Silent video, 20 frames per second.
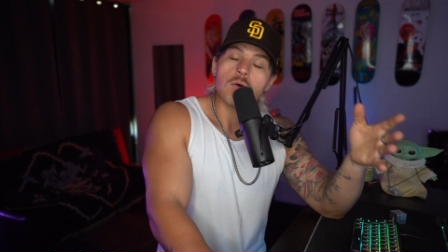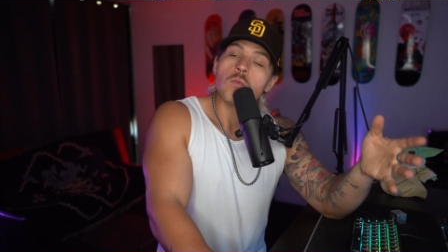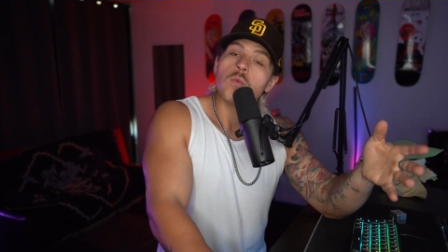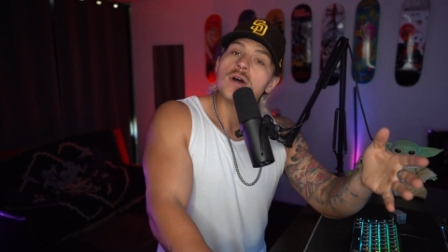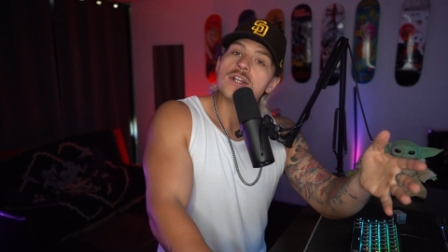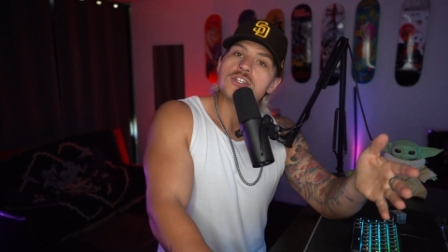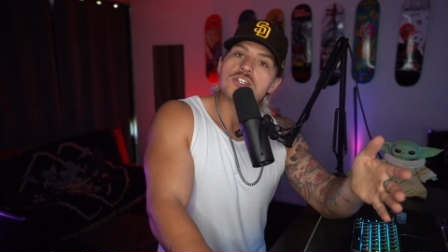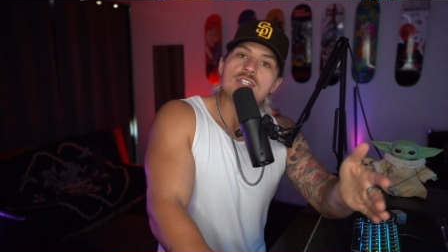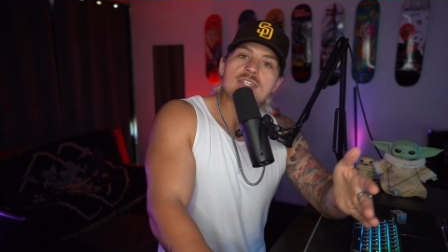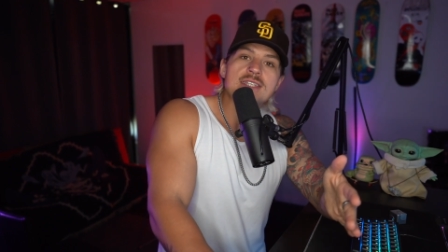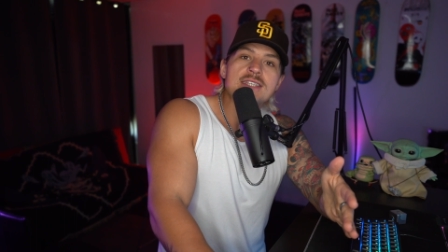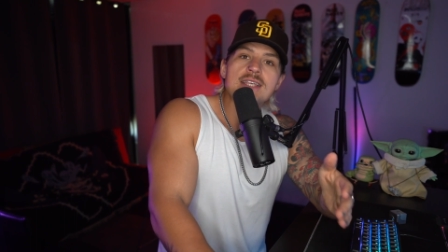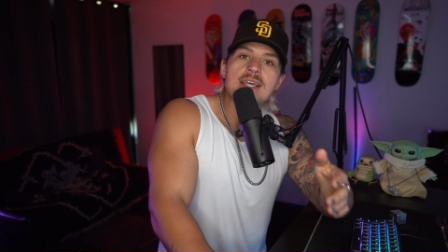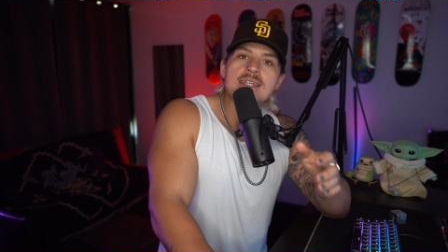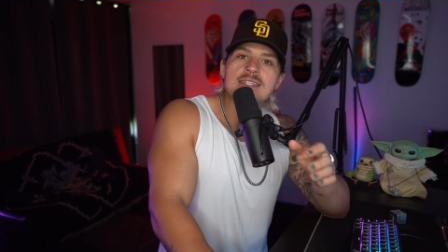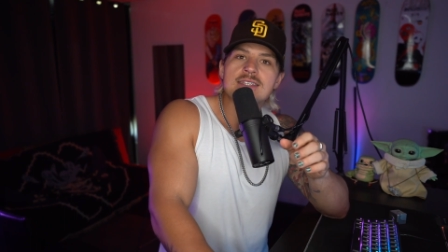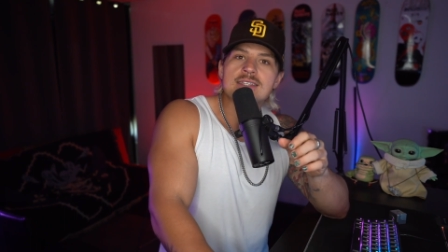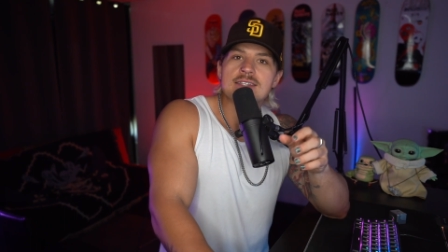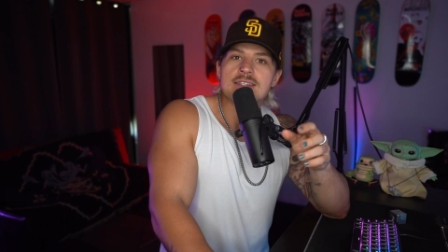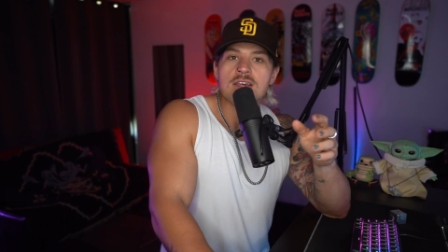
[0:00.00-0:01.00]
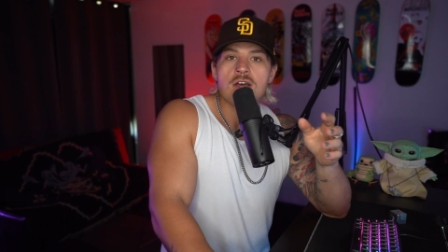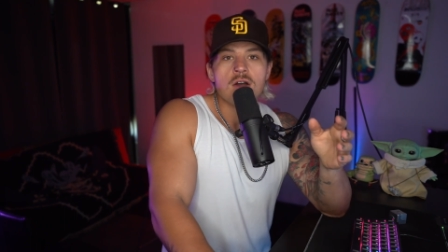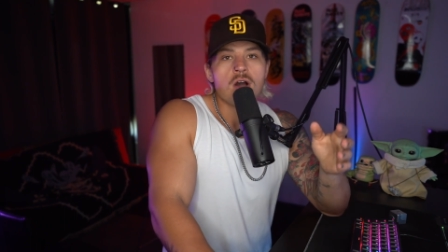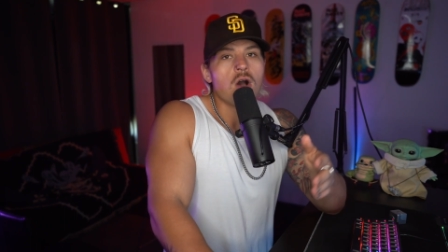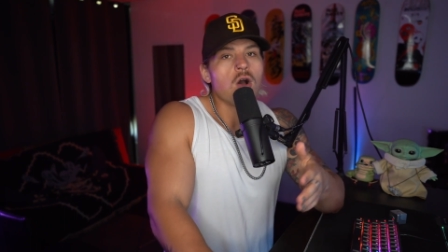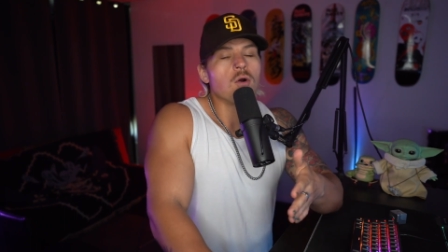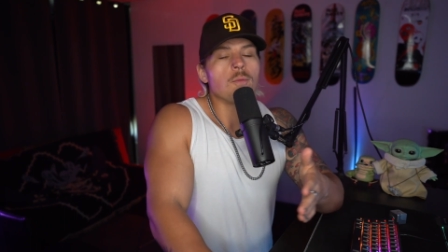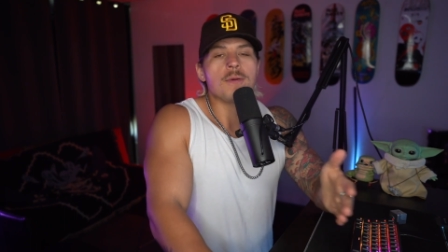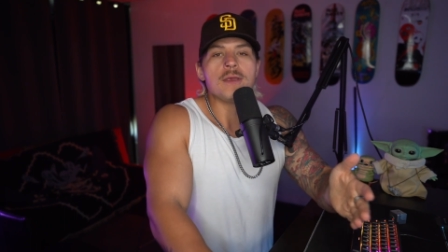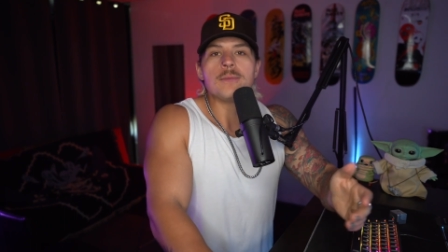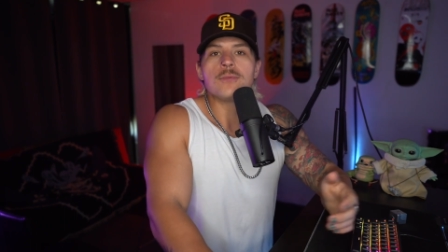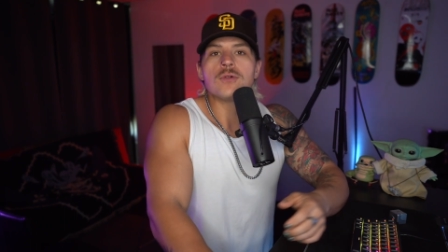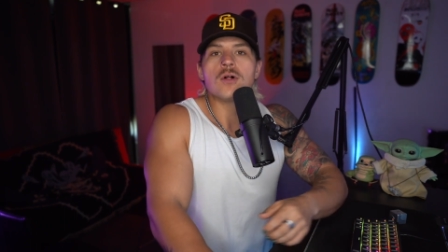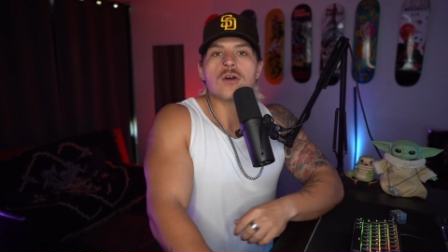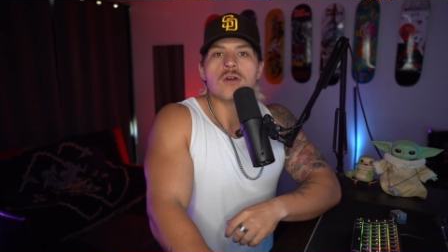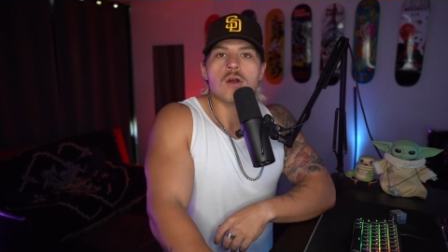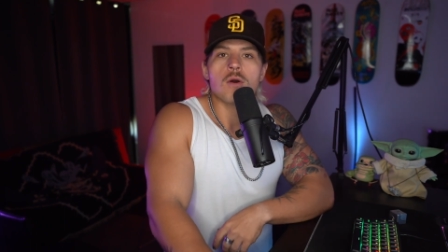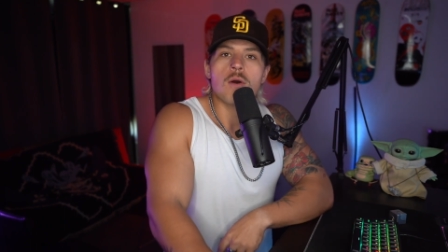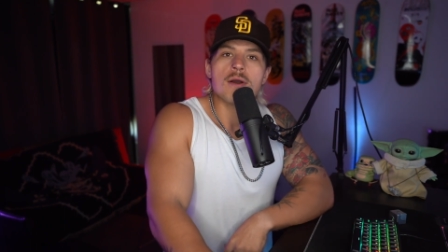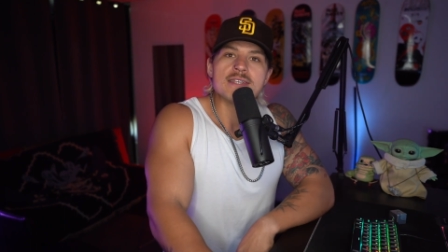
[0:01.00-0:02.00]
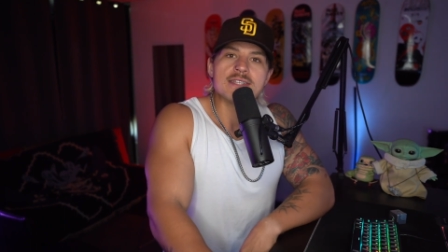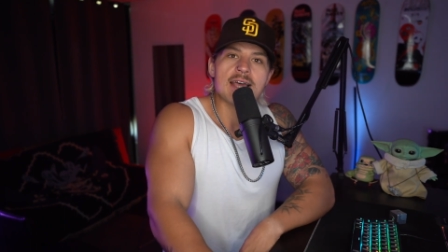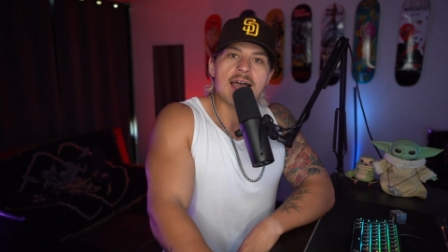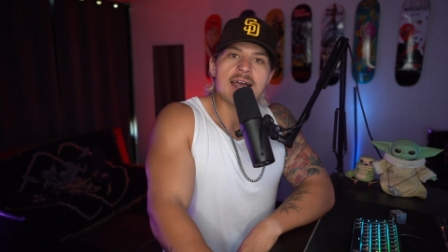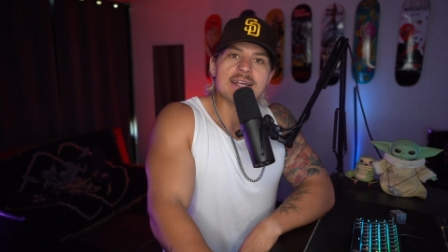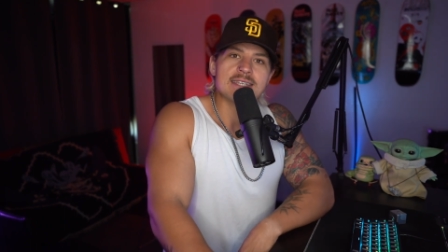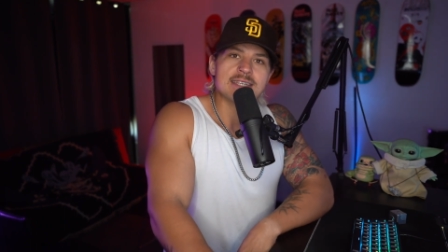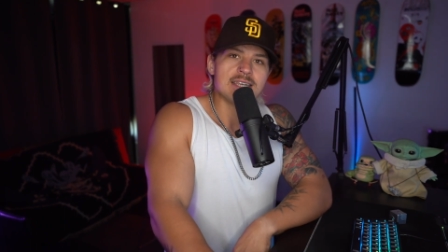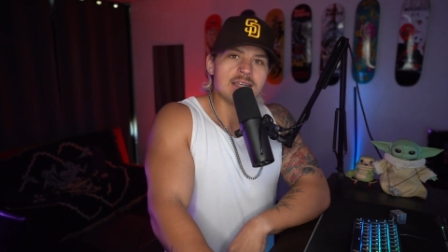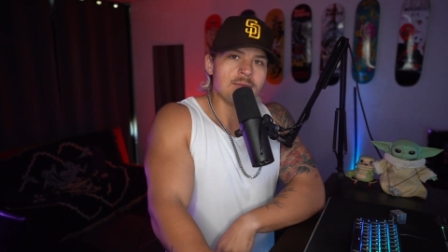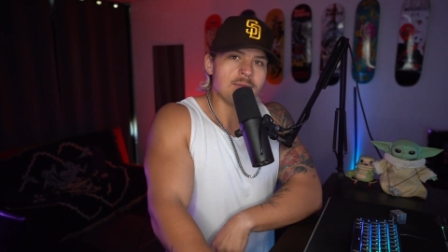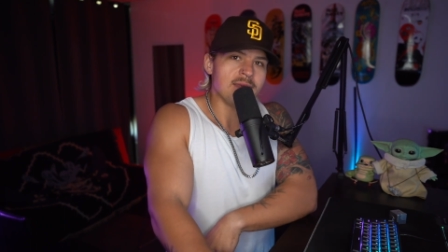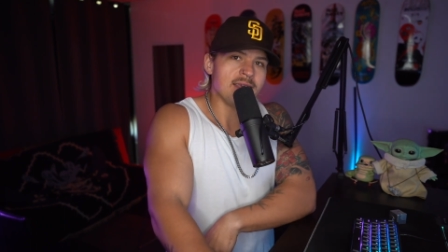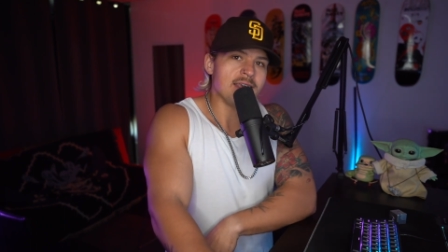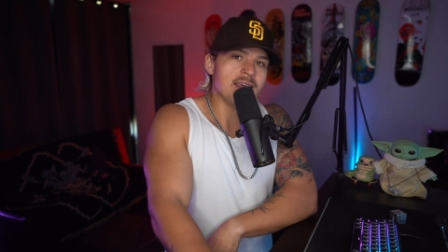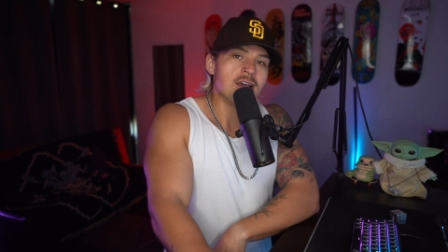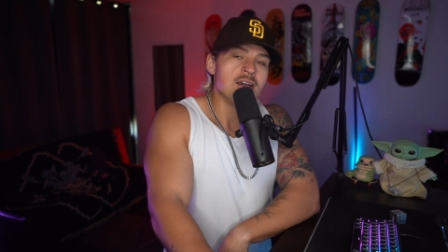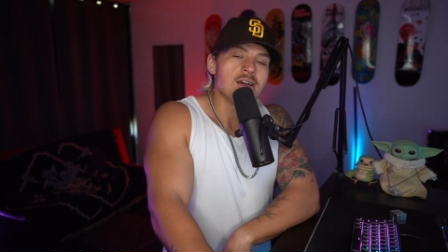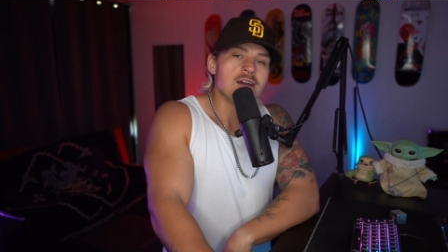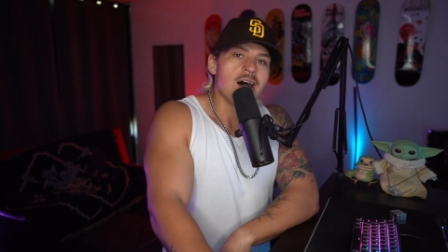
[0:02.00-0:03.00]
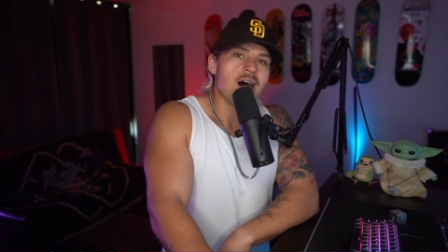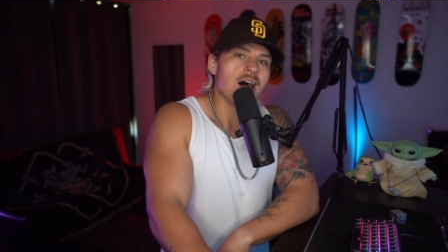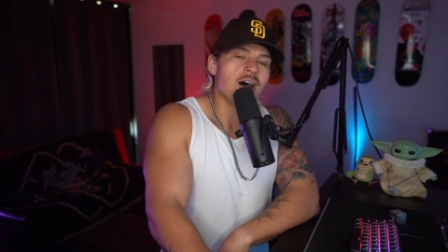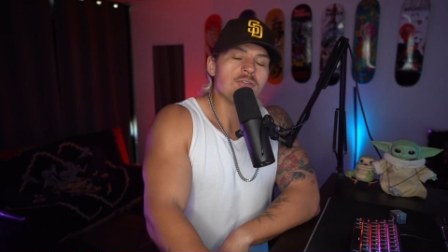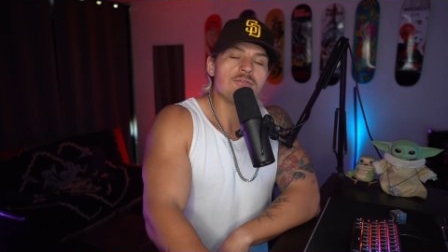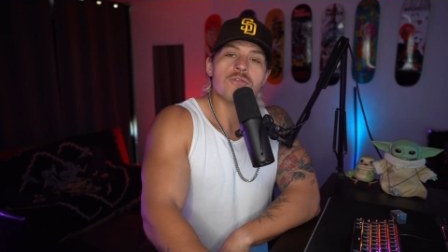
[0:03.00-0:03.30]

what she says is, "Oh, people are always asking me uh,